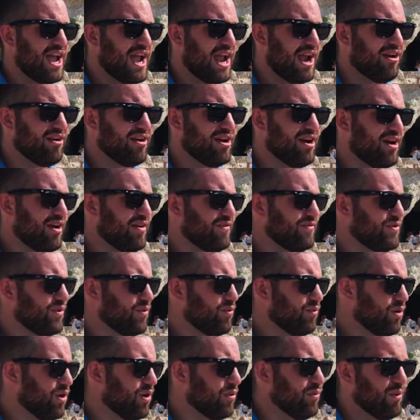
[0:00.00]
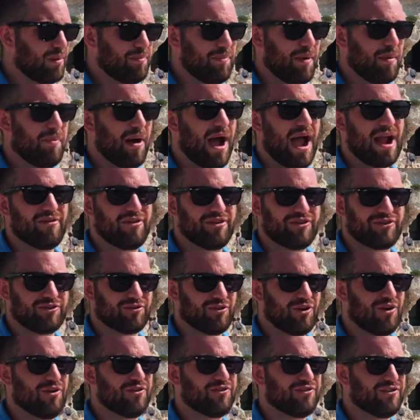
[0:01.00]
area of the world where papyrus
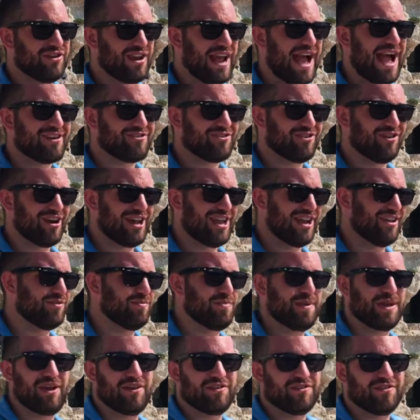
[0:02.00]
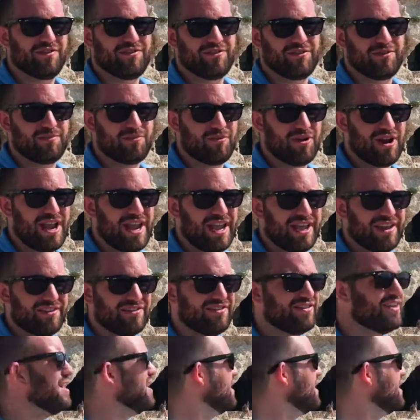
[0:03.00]
grows naturally, and it's because of springs,